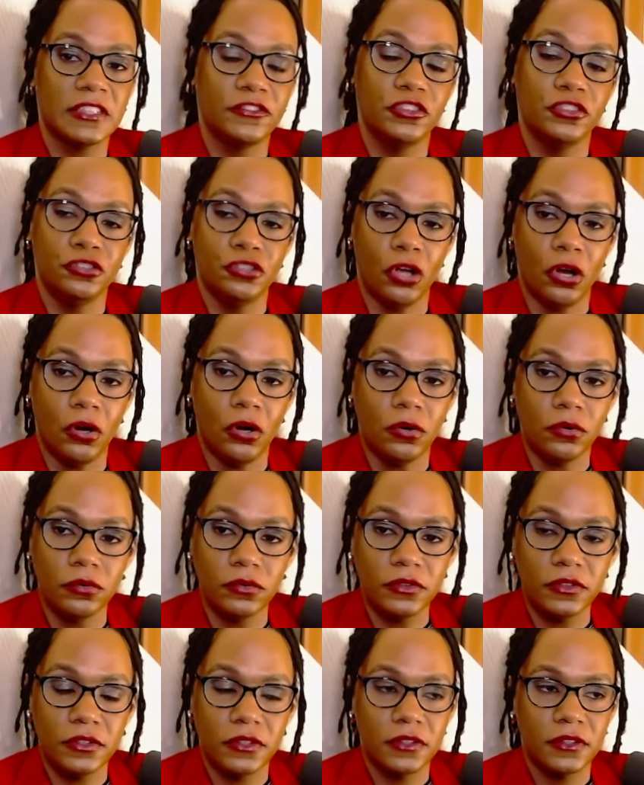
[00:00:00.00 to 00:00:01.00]
If you
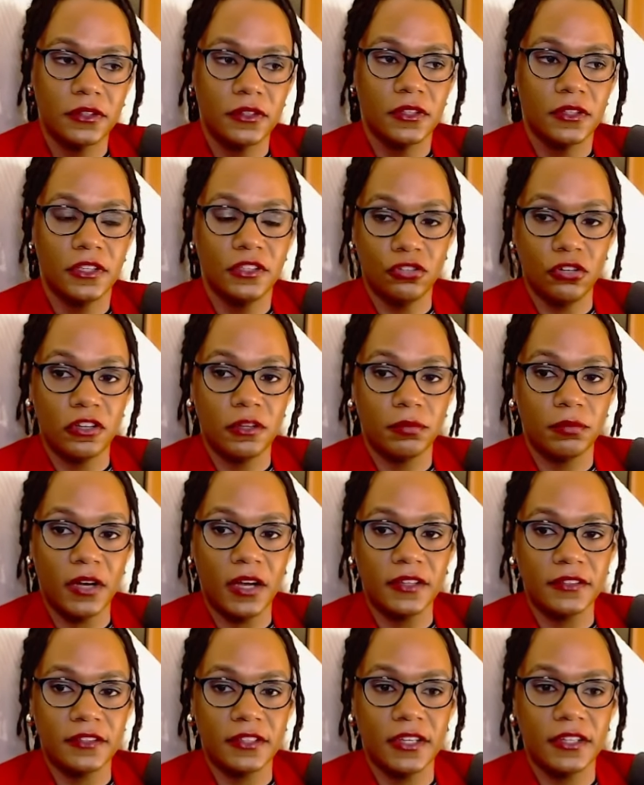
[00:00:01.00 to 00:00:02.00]
don't enjoy the
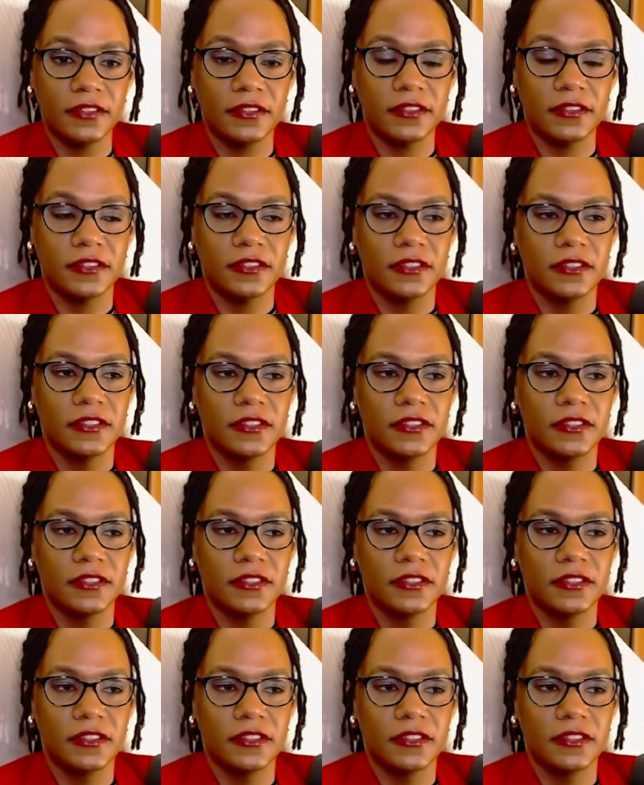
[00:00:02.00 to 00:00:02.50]
process